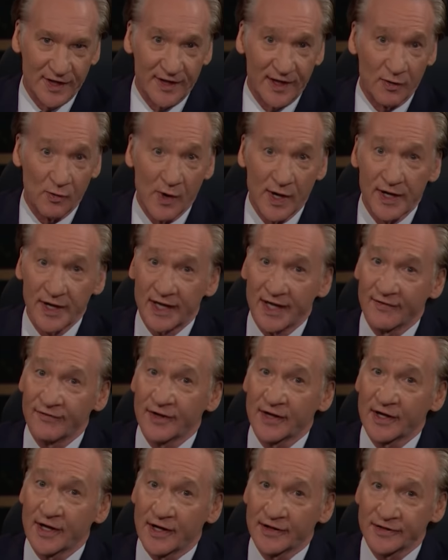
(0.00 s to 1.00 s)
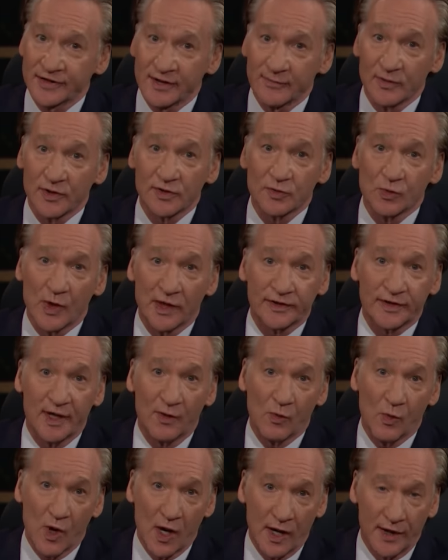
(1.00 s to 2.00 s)
and they want to give the customers what
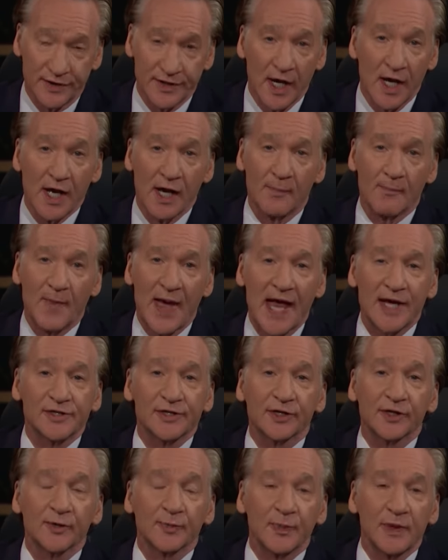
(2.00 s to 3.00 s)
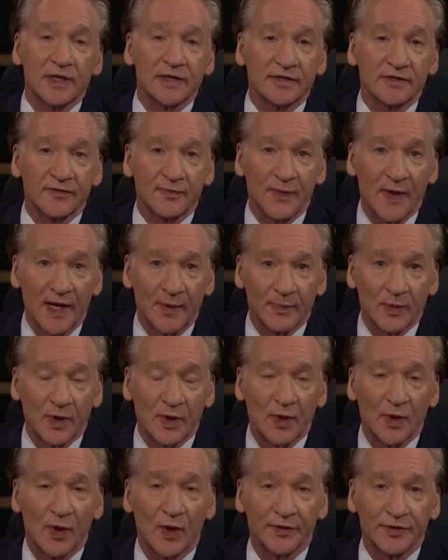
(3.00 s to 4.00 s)
they want a magical piece of paper
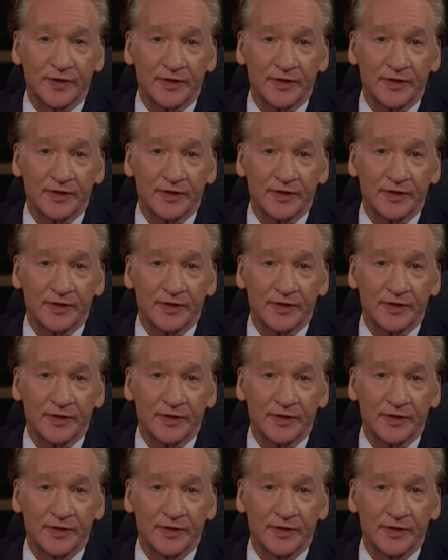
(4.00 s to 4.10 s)
called